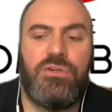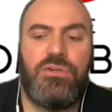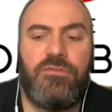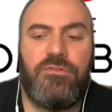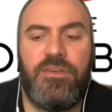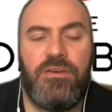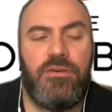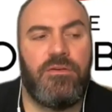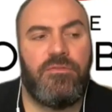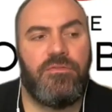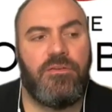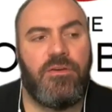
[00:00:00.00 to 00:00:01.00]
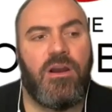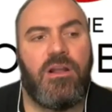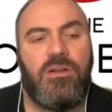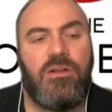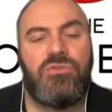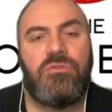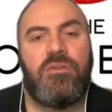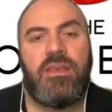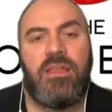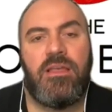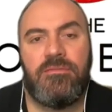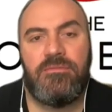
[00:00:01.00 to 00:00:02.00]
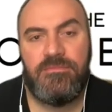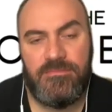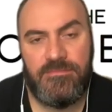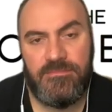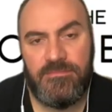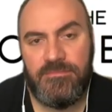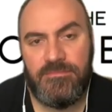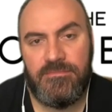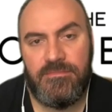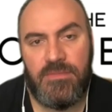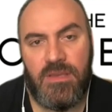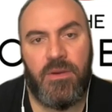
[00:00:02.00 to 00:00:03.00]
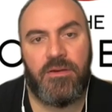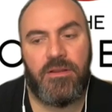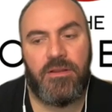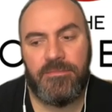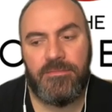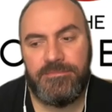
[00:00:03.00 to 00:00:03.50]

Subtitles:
your fear for our country right now? America.